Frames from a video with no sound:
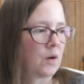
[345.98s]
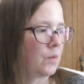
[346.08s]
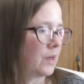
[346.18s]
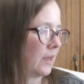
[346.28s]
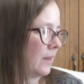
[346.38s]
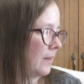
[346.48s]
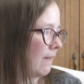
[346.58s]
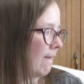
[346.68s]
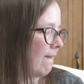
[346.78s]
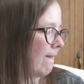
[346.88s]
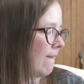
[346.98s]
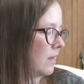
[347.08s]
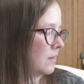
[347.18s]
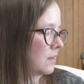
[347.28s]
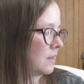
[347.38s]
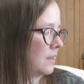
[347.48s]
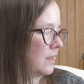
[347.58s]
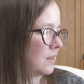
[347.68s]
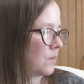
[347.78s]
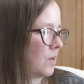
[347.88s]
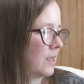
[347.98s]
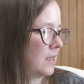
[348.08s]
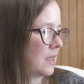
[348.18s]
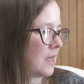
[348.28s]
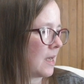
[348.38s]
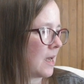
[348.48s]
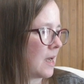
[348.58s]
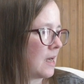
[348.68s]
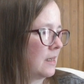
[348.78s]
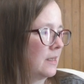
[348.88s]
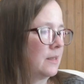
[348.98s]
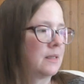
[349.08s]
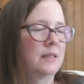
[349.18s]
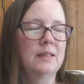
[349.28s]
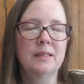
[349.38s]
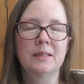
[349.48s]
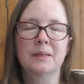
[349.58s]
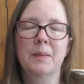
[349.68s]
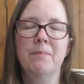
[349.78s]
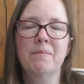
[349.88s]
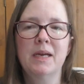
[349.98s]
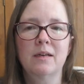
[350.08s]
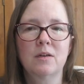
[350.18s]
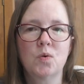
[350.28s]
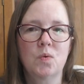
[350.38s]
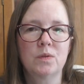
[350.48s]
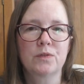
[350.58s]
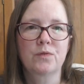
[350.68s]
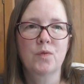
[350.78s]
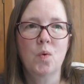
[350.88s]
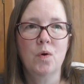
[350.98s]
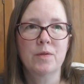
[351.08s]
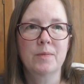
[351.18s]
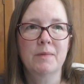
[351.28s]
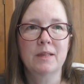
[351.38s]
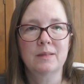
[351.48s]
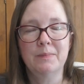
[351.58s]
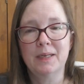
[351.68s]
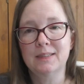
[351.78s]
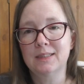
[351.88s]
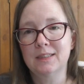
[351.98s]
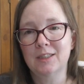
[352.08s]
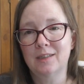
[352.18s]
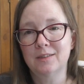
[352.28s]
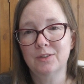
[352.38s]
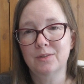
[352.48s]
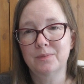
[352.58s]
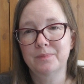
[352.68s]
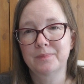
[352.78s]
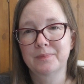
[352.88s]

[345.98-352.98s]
Okay, so the next one, I did make goals for the monthly magazine challenge group.